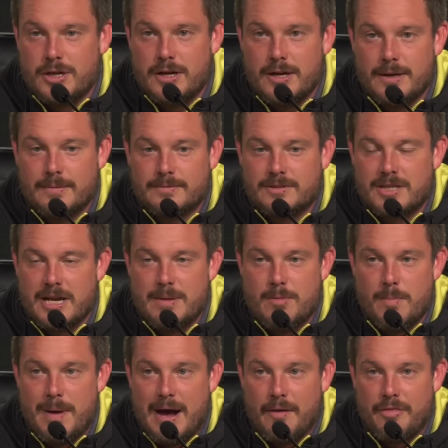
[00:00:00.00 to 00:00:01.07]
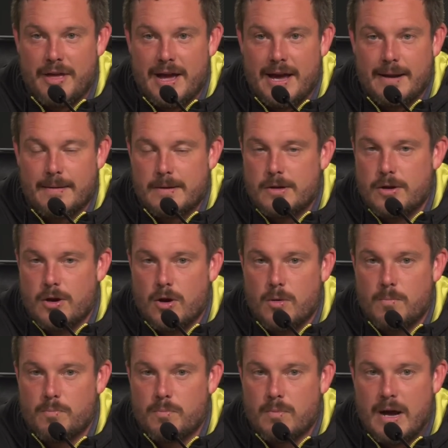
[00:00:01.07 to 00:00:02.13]
to him about that. You
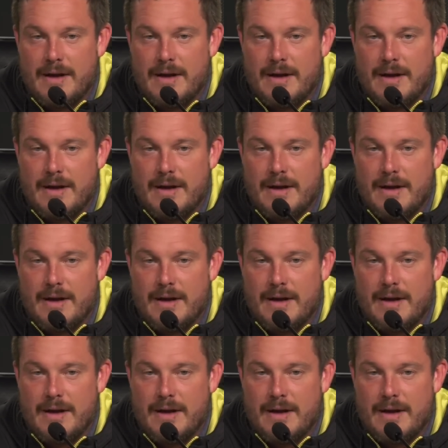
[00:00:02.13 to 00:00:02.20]
know,